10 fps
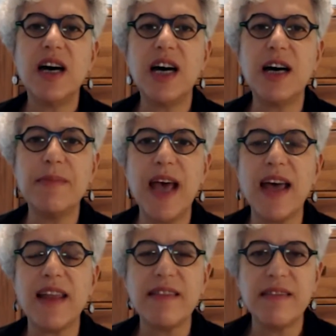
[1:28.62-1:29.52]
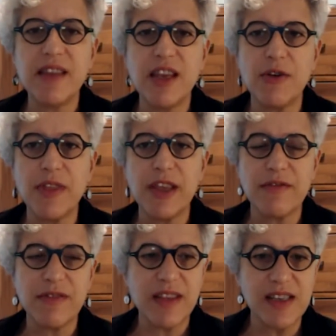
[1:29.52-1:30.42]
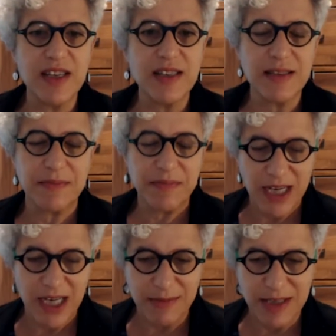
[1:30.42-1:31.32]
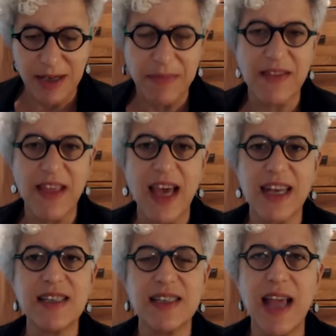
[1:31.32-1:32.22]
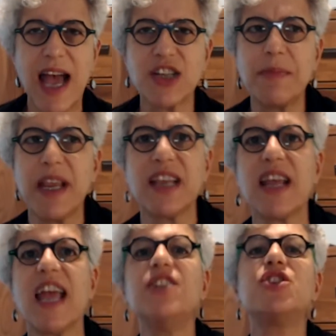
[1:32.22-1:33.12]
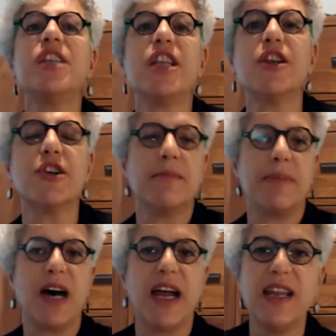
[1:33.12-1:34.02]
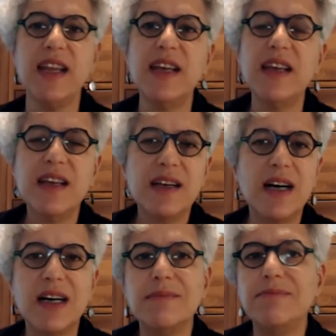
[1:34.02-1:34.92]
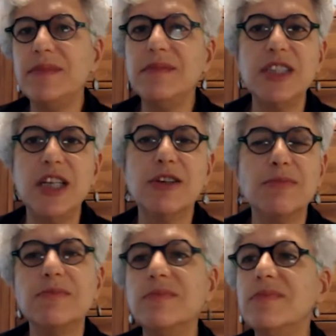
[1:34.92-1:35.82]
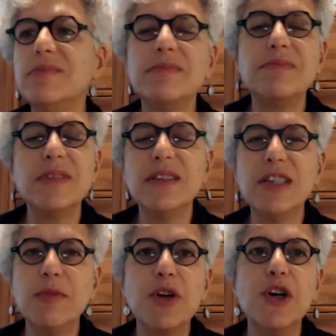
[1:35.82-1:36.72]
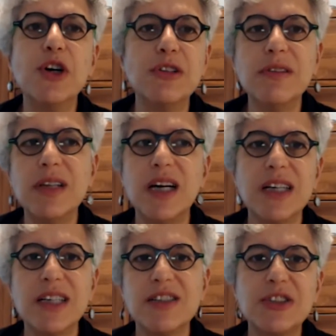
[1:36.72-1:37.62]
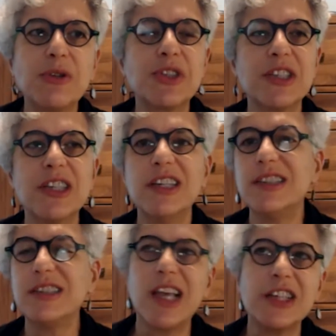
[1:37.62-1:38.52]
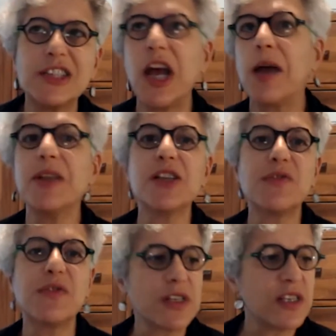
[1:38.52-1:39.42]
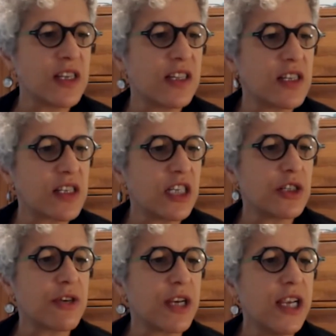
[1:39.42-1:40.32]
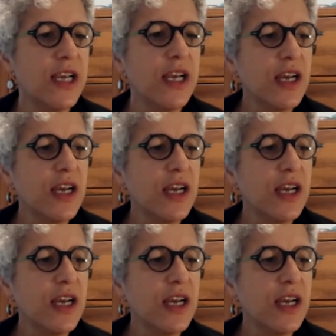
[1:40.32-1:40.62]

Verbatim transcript: um, that you know there this is um, something that is actually being engineered by uh, you know liberal uh, socialist slash communist forces in this country